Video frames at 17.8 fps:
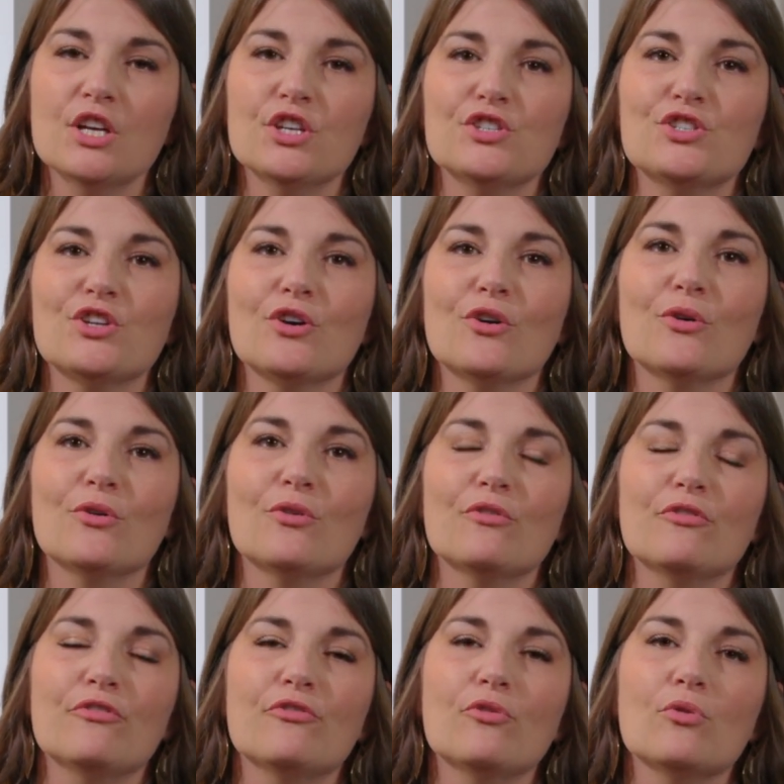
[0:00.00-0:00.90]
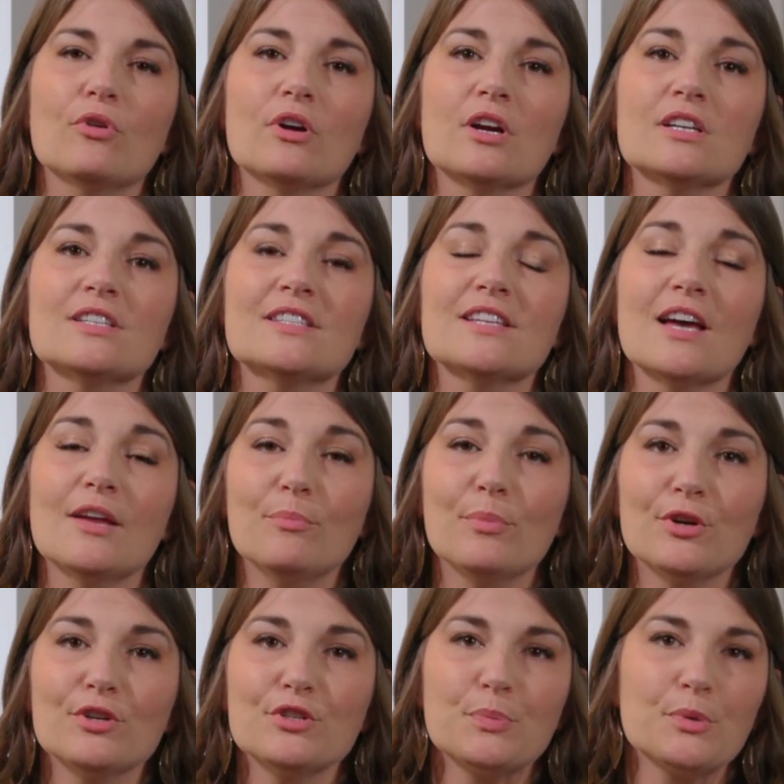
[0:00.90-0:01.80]
So for
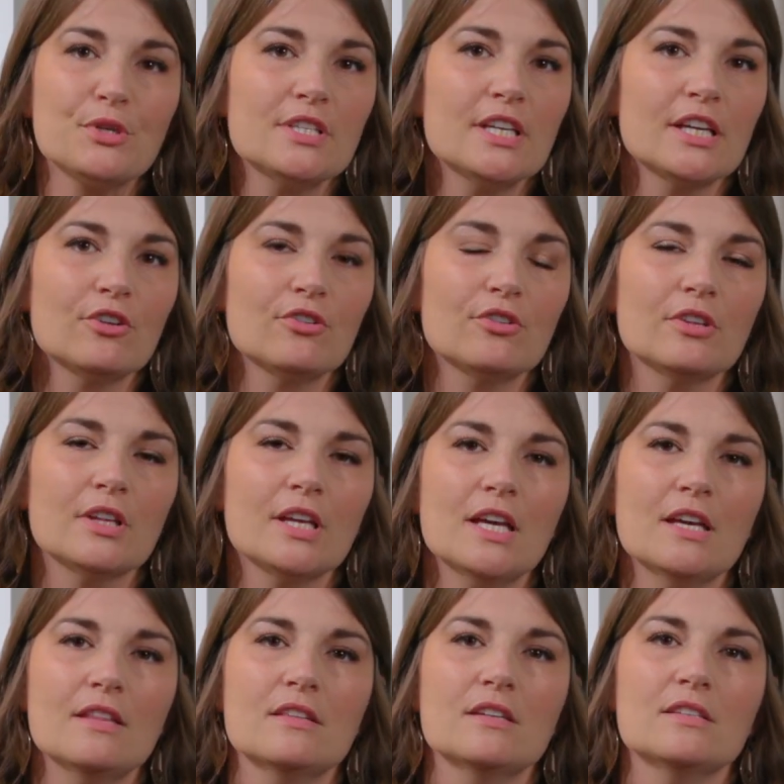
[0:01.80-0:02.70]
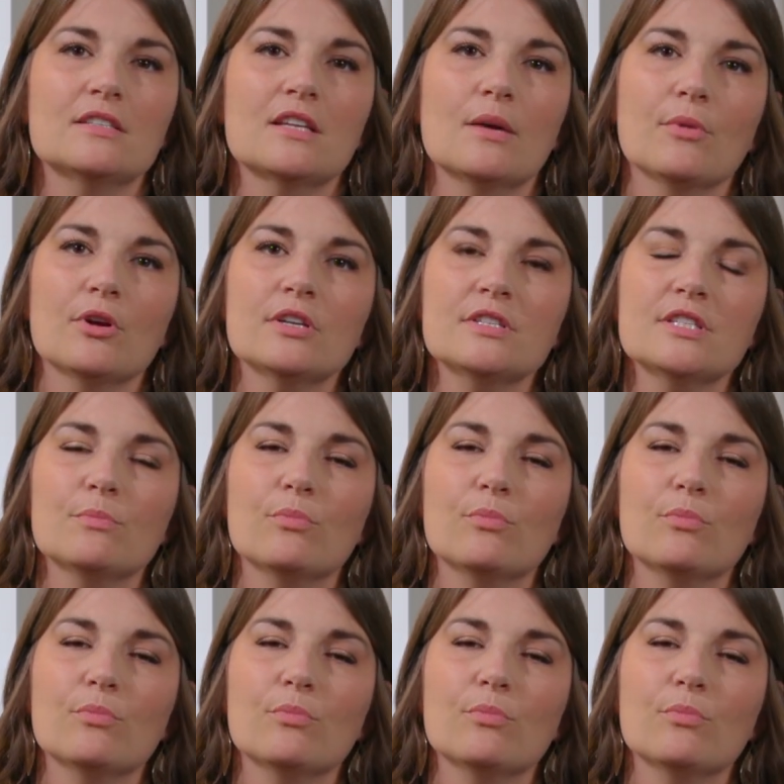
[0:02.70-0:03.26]
sunburns, particularly in the summer, it's